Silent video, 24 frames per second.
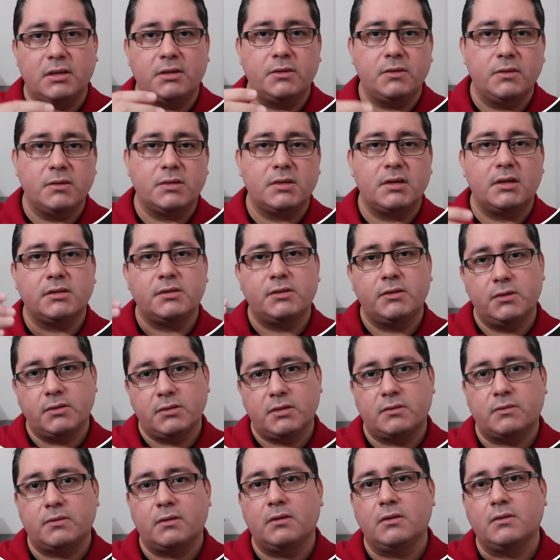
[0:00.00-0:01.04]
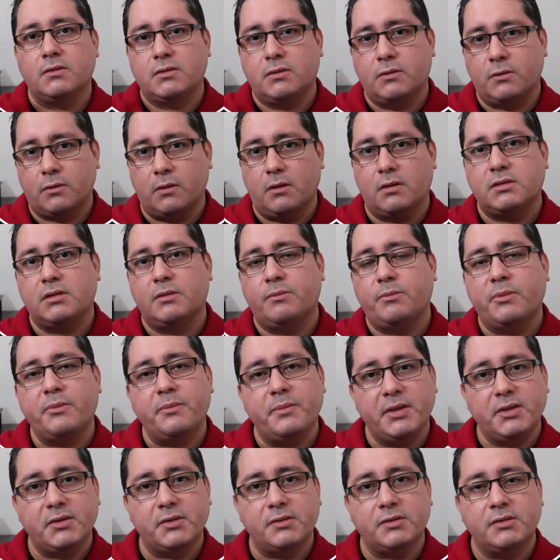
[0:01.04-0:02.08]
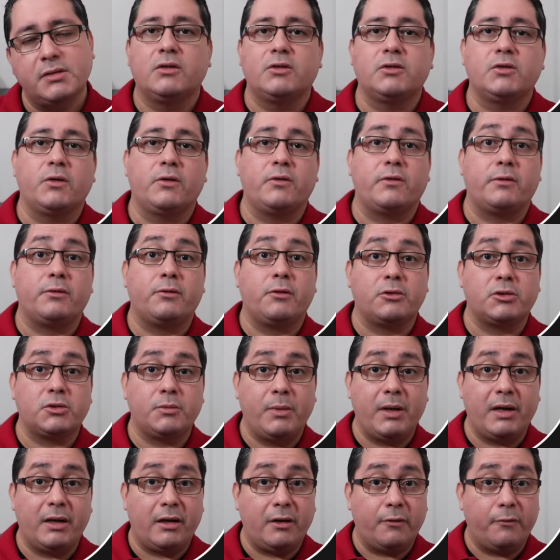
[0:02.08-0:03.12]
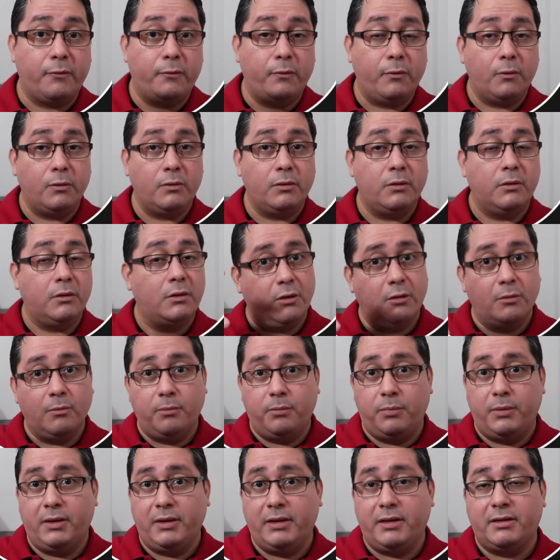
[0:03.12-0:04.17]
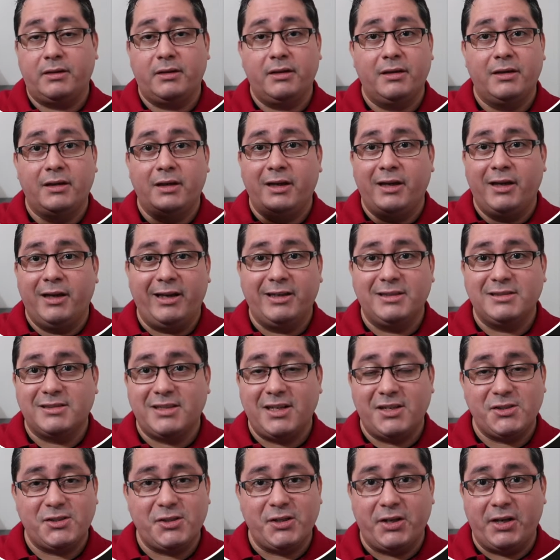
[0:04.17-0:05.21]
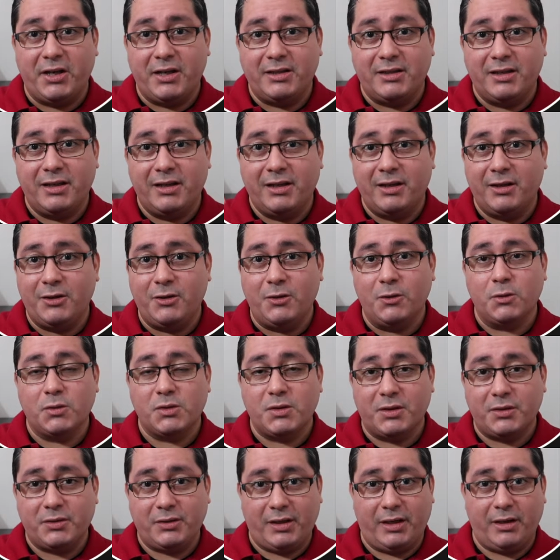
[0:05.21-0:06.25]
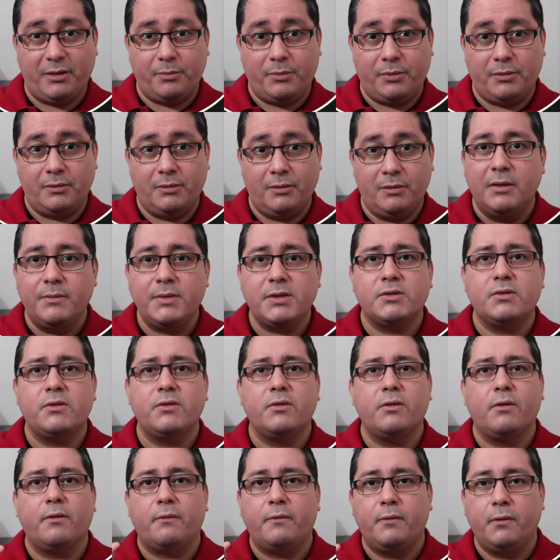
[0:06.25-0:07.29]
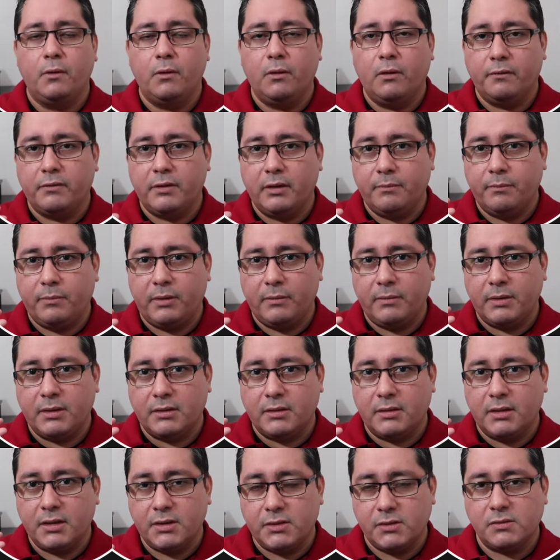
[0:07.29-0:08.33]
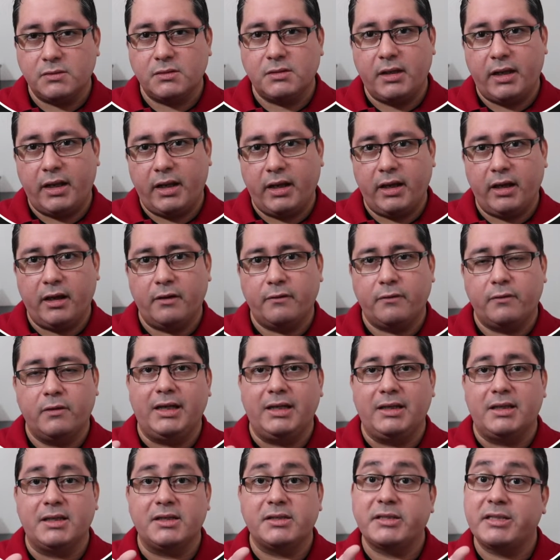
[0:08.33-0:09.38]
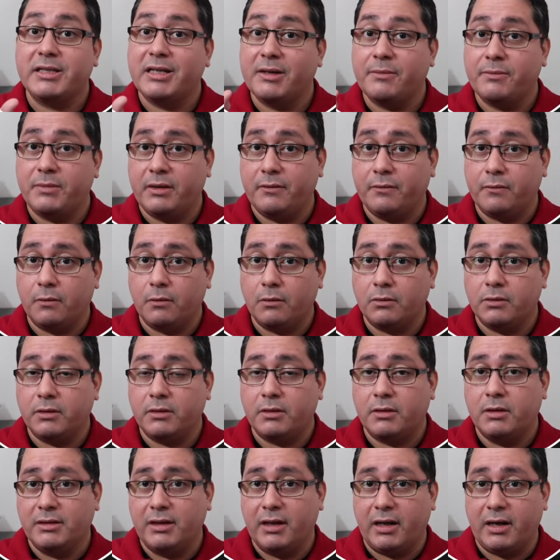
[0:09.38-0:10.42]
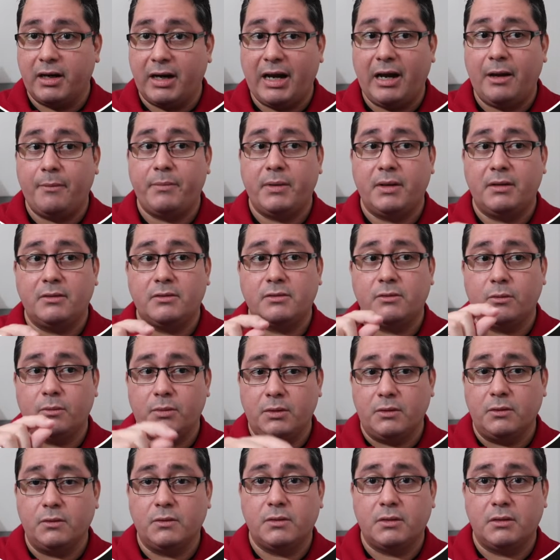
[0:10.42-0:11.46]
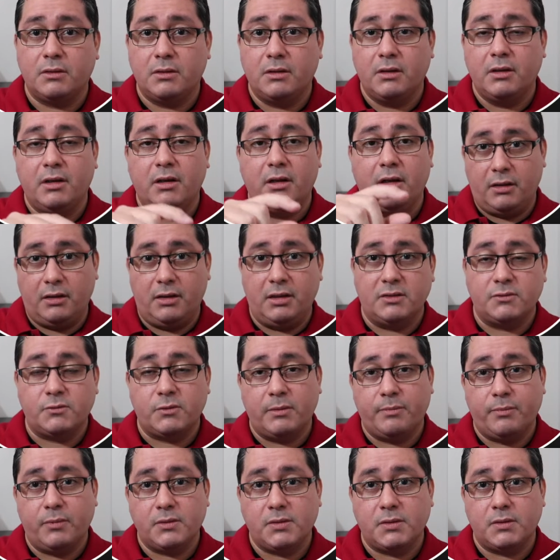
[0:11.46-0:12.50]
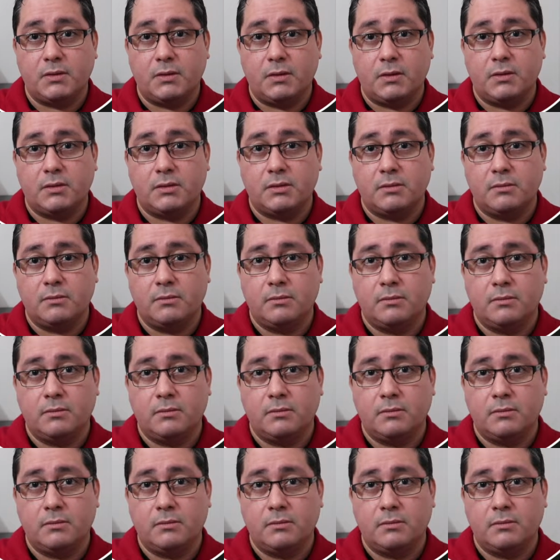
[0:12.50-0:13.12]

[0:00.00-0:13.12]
the users, user roles, roles and permissions, so it returns back a full, complete, instantiated user type. Let me show you a few of the implementations that I have in the CMD folder that happen to be using these repositories.